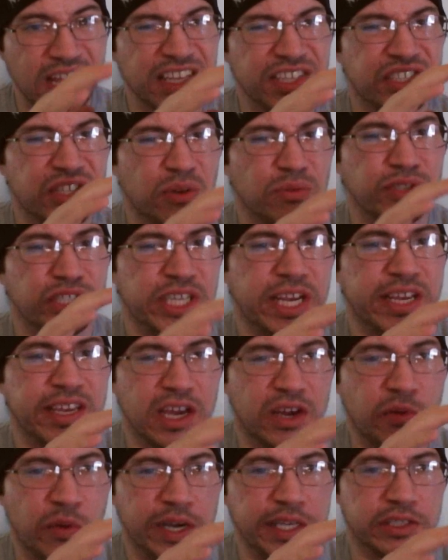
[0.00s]
is don't shake
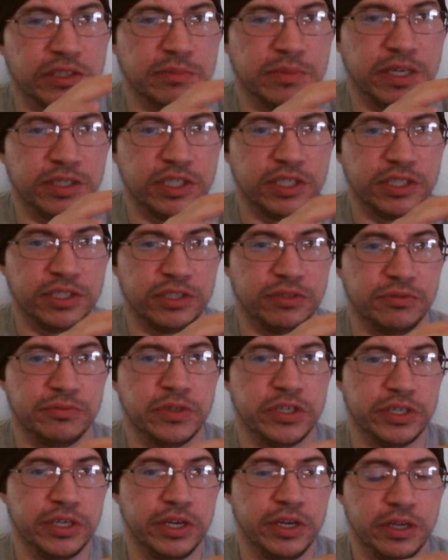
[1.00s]
it quite so much as you
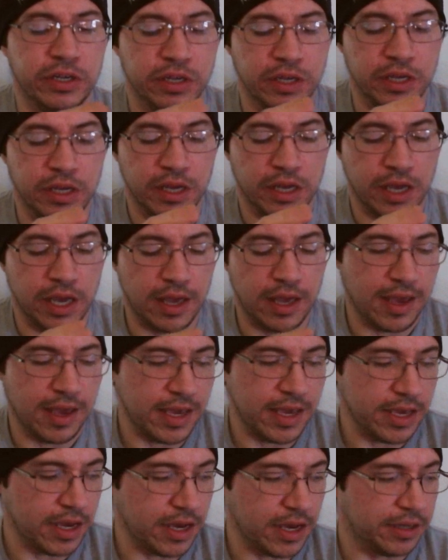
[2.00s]
would
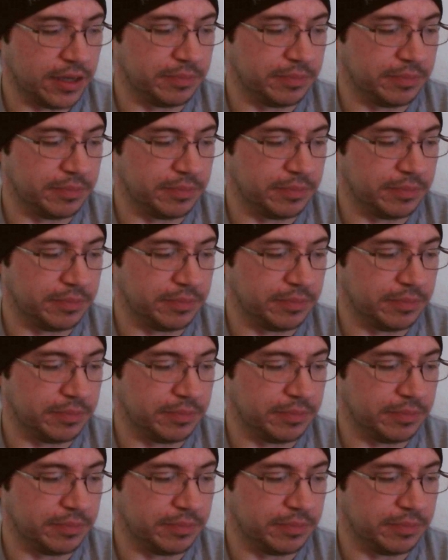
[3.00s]
a